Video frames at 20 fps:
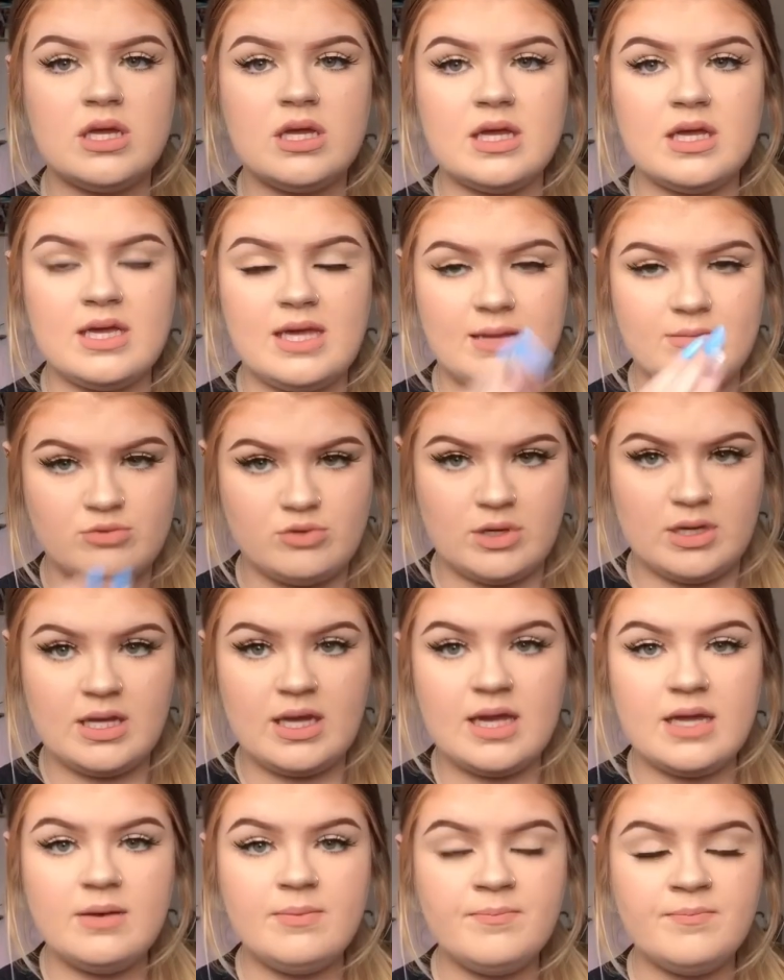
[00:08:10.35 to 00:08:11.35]
keep
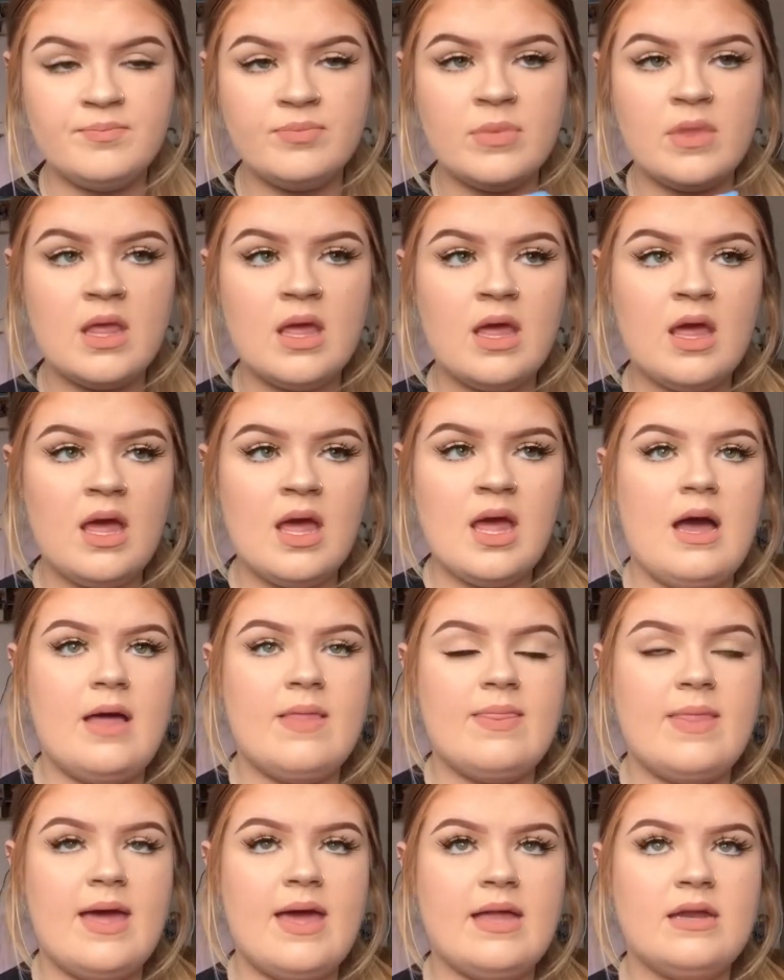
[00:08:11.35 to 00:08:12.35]
drinking. And
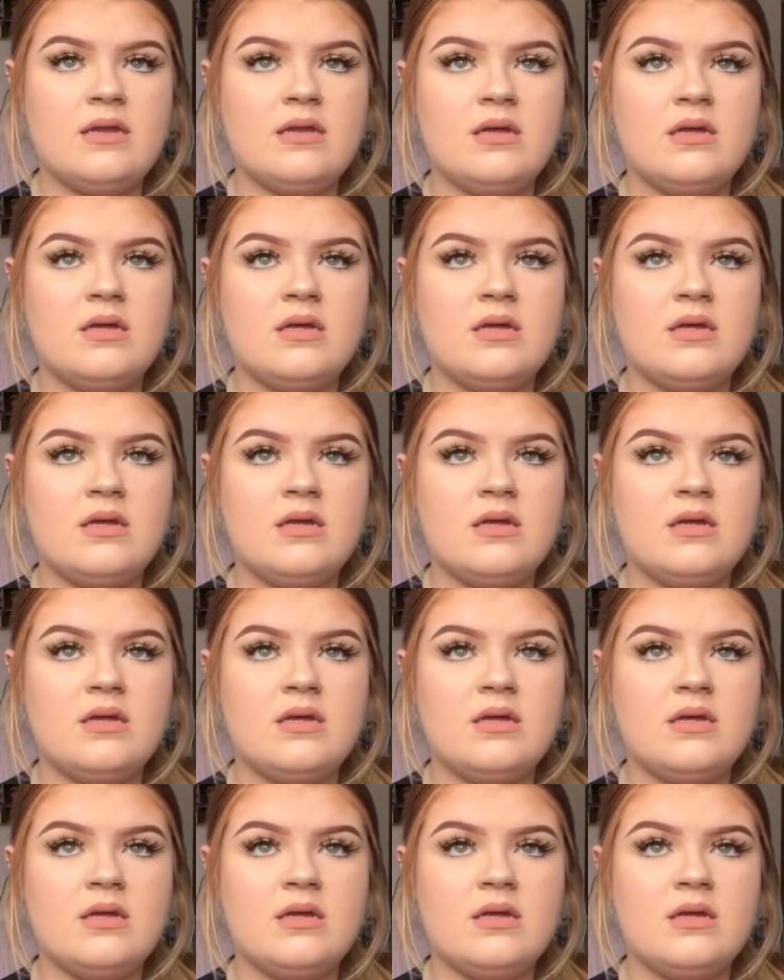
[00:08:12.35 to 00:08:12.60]
then